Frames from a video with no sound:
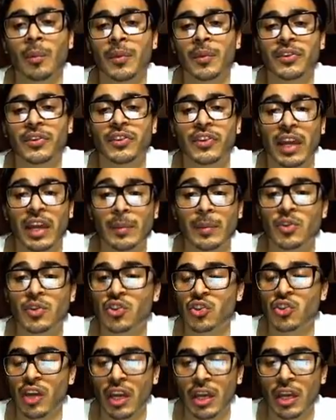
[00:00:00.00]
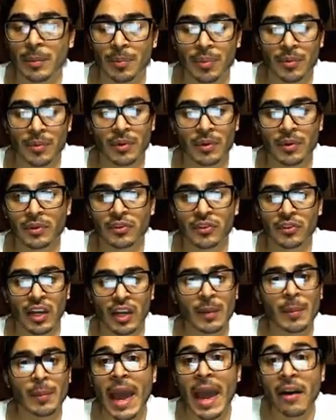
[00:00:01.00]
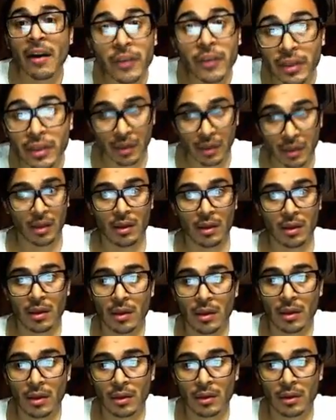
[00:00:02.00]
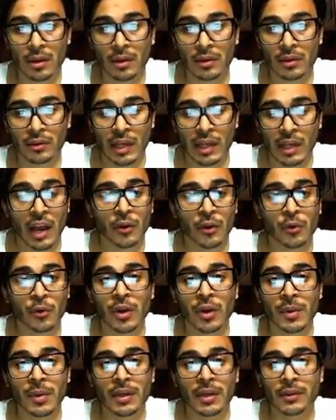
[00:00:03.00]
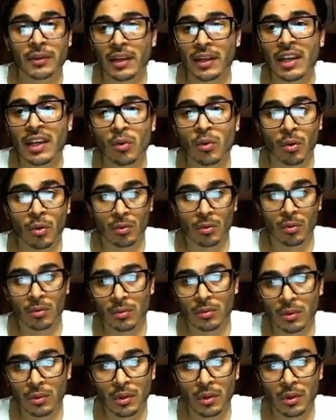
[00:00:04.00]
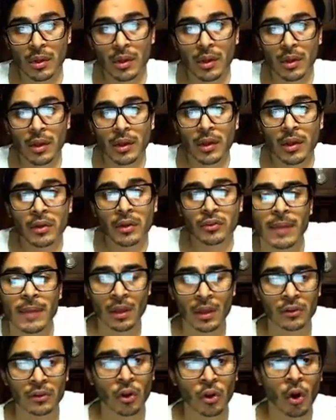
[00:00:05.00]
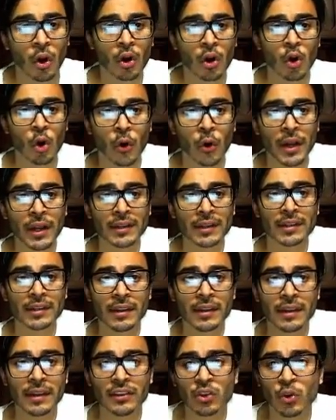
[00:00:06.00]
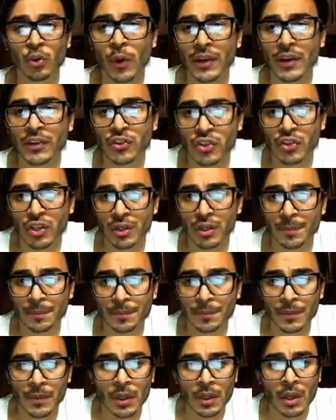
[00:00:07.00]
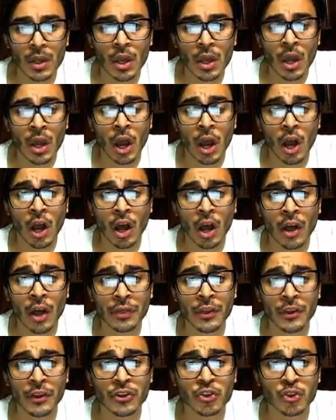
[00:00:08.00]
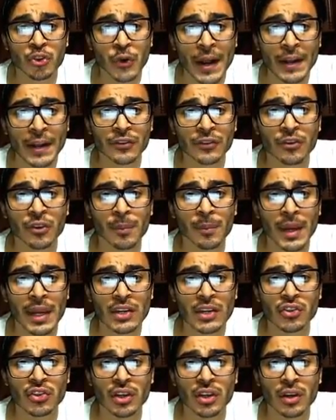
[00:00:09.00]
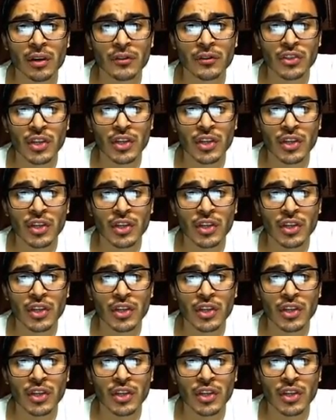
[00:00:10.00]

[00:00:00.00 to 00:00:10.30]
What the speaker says: same shape, same everything. Congruent means equal. So according to this question, the transformation of